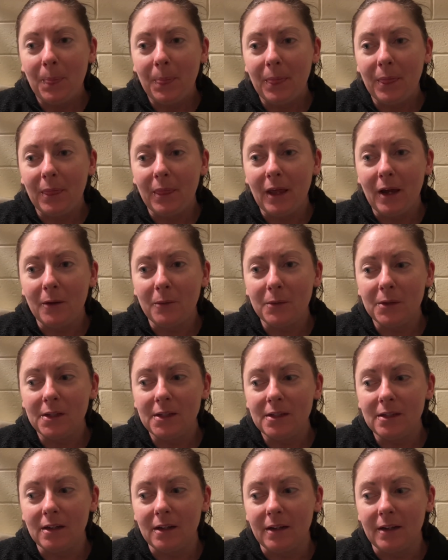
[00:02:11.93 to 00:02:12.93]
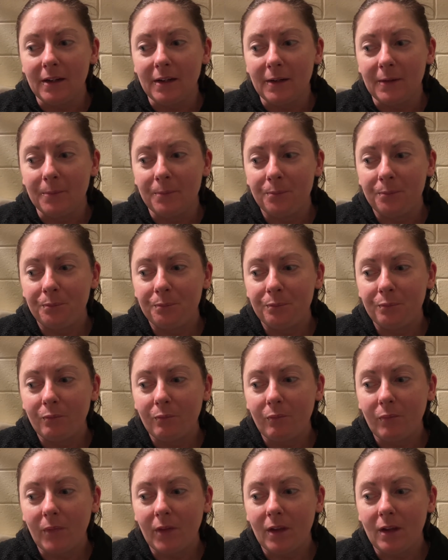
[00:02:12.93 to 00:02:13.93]
That was along
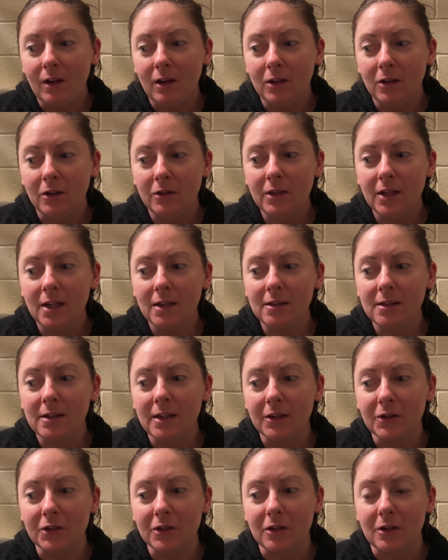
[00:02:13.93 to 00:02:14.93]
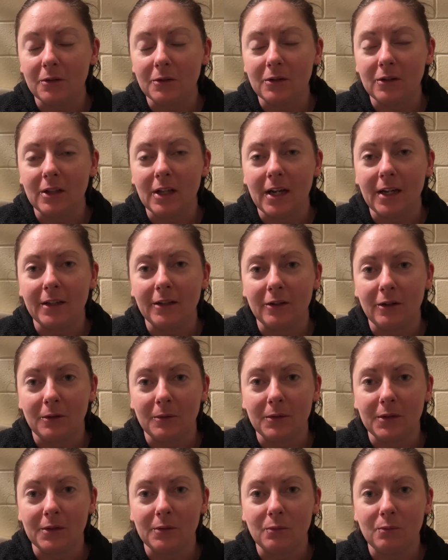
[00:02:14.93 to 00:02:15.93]
that section. I was glad that I
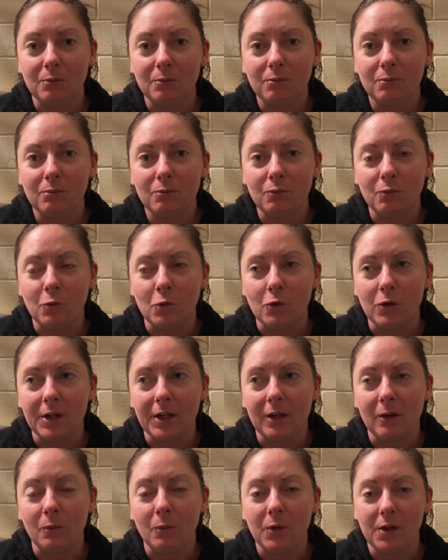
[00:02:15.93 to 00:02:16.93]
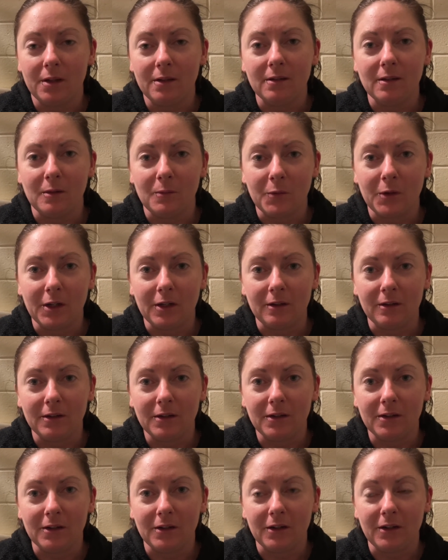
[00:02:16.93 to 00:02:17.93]
was walking with someone,
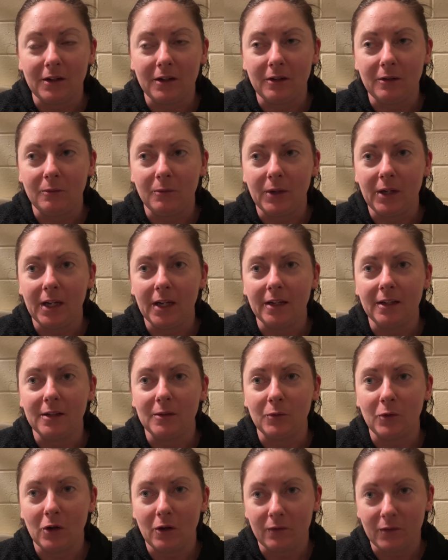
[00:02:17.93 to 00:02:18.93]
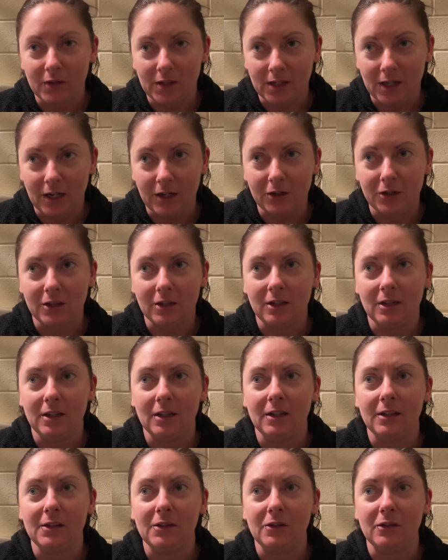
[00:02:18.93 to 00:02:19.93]
so we had some conversation, and
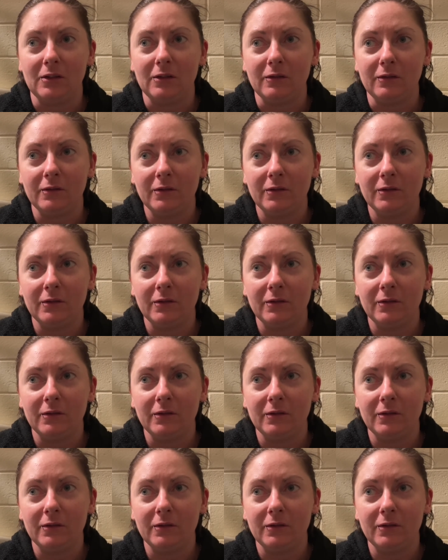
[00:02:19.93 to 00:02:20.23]
it sort of,